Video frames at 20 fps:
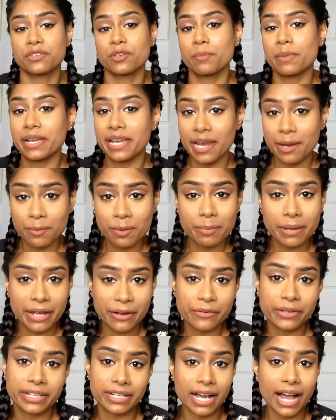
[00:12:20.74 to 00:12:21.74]
so my camera
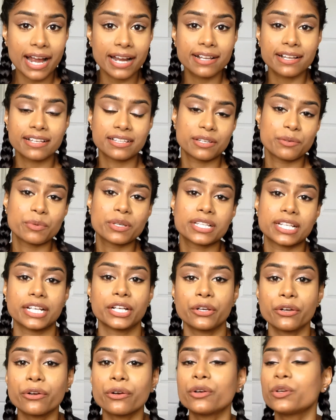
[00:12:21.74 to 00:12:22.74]
battery died because it was
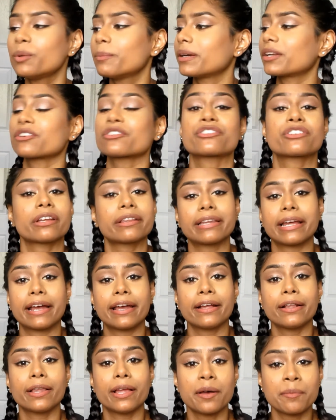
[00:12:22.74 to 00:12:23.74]
like, girl, you better shut the
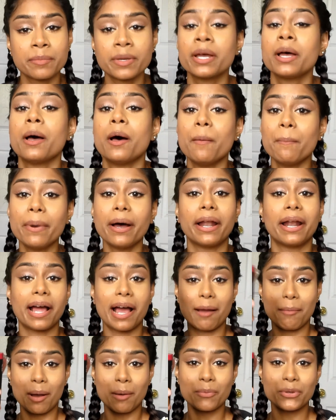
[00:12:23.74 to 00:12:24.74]
hell up. But
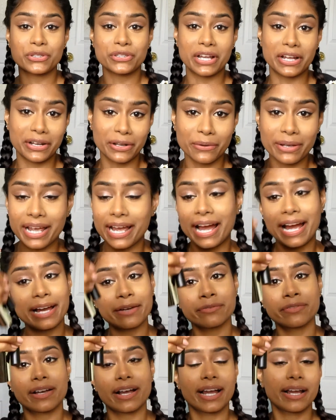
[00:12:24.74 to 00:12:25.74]
I'm almost done. Okay,
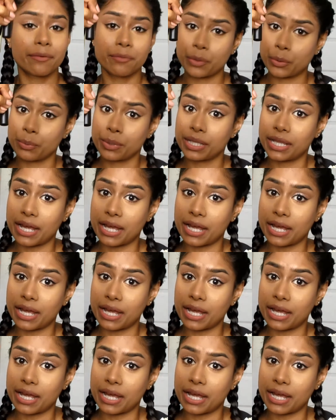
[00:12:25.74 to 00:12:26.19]
I have 3